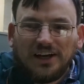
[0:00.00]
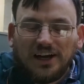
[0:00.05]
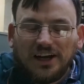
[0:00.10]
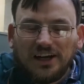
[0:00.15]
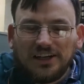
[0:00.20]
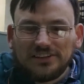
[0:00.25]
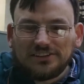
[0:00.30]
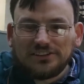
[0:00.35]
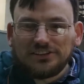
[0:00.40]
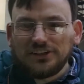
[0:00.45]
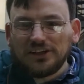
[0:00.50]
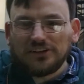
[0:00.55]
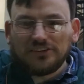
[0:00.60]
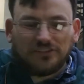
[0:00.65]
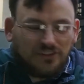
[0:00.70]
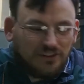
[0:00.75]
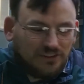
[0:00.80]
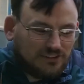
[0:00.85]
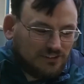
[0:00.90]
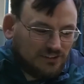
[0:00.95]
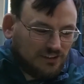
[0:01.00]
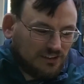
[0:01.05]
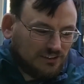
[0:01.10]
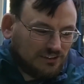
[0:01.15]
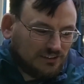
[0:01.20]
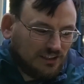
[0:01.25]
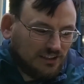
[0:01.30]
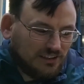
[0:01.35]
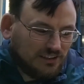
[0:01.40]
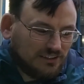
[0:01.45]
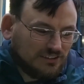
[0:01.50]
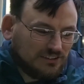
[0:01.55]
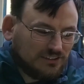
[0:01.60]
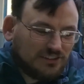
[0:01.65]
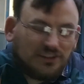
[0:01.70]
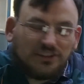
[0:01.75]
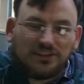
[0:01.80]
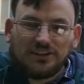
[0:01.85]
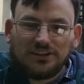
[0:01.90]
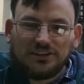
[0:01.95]
hashtag 30-day challenge.
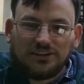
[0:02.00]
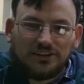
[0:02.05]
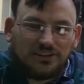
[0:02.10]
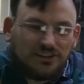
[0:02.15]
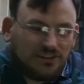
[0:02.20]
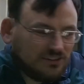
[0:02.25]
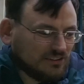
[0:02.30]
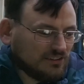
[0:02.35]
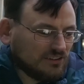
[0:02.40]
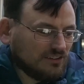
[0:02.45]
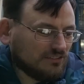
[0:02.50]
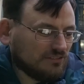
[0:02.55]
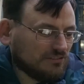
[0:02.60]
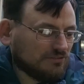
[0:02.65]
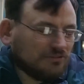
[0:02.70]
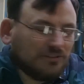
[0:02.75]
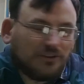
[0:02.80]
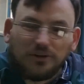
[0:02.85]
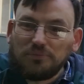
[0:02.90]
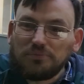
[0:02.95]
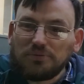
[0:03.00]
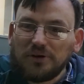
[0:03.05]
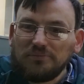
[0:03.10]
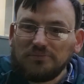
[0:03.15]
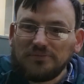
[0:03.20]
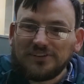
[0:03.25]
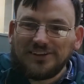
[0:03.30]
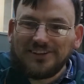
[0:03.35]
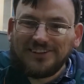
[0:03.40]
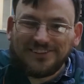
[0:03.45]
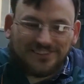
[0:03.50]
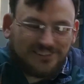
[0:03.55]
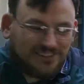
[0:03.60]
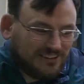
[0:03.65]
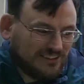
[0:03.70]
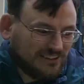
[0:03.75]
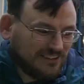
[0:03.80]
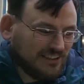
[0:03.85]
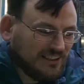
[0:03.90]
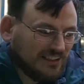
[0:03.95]
And for the prompt
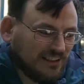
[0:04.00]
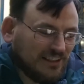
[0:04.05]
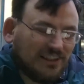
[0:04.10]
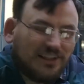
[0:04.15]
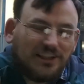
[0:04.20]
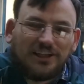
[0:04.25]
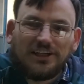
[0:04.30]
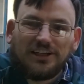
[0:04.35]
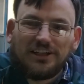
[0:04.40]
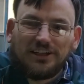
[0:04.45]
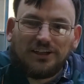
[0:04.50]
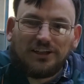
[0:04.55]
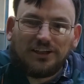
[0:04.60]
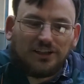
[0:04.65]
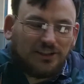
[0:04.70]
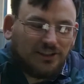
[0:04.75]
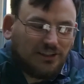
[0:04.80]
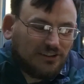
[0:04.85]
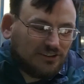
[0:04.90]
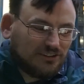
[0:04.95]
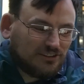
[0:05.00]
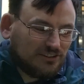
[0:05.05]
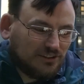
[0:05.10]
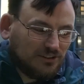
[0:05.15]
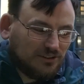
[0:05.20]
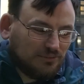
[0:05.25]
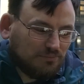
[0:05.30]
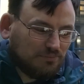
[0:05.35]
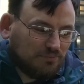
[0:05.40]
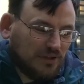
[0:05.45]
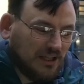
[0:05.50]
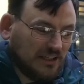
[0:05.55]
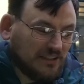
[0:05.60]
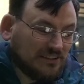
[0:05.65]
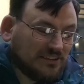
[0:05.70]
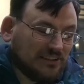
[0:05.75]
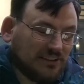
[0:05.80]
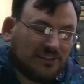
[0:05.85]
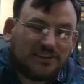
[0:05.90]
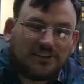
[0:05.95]
Arctic, he looked at
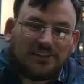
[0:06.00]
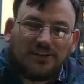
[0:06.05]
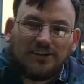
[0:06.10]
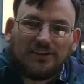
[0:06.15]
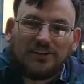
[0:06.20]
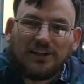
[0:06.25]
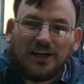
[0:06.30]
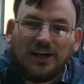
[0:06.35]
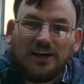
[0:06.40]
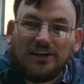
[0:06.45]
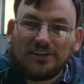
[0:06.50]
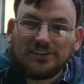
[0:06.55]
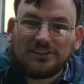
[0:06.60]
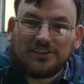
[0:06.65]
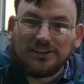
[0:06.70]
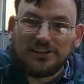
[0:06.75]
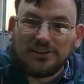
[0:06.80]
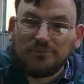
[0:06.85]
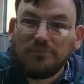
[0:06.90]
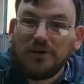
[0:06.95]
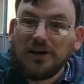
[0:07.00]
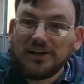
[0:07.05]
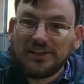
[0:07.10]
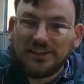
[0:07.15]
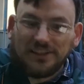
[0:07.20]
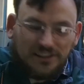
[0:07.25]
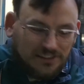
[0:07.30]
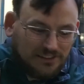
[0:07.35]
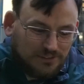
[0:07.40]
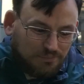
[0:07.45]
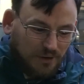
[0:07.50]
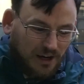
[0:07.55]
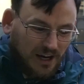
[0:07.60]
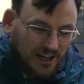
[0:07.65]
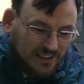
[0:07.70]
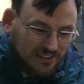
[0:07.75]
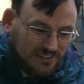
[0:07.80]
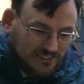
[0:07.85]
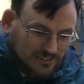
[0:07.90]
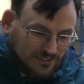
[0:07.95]
places that the Arctic Monkeys
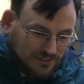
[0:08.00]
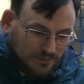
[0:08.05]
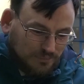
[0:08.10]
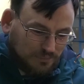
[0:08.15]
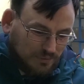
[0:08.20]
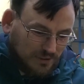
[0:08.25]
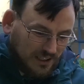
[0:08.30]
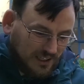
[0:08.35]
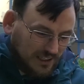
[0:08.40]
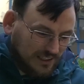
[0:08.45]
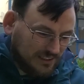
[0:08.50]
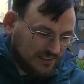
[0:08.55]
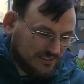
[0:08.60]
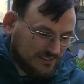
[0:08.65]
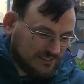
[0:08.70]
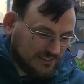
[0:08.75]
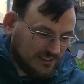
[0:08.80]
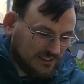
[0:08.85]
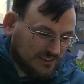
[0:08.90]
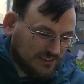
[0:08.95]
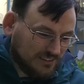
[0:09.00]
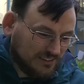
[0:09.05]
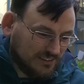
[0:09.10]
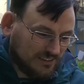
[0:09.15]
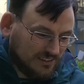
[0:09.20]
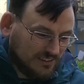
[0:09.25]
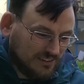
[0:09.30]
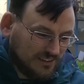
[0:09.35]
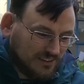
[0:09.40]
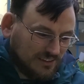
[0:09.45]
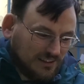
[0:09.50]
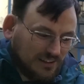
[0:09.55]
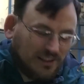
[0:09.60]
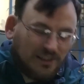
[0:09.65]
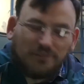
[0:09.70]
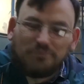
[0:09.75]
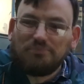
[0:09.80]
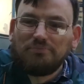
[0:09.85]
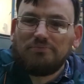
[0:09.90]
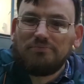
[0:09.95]
band have played. So
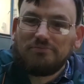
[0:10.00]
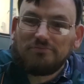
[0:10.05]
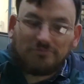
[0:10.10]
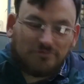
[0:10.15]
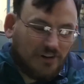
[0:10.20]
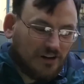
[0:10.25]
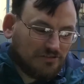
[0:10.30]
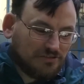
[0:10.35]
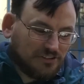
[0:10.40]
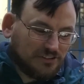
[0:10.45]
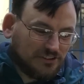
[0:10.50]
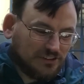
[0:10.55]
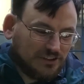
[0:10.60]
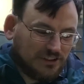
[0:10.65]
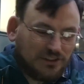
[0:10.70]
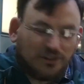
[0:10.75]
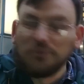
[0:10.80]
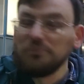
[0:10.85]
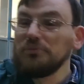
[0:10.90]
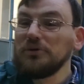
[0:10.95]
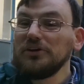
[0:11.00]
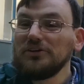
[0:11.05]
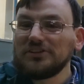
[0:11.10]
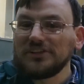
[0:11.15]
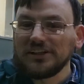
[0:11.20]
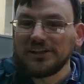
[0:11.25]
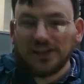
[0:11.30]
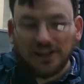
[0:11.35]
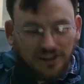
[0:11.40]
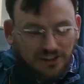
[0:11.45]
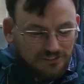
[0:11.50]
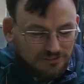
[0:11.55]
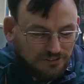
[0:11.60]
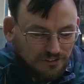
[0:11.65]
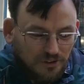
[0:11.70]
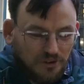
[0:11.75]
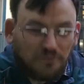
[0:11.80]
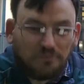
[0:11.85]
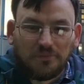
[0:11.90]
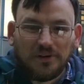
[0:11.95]
referencing the music art
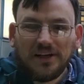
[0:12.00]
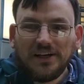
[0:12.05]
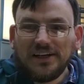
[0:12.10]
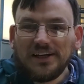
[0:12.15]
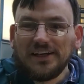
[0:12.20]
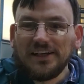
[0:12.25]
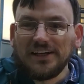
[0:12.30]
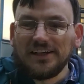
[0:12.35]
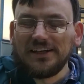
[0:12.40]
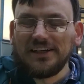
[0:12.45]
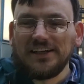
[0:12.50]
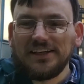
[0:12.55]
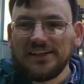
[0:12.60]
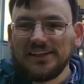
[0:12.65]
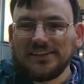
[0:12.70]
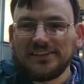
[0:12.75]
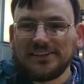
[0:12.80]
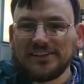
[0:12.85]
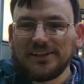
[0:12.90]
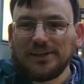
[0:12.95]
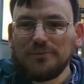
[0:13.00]
form in his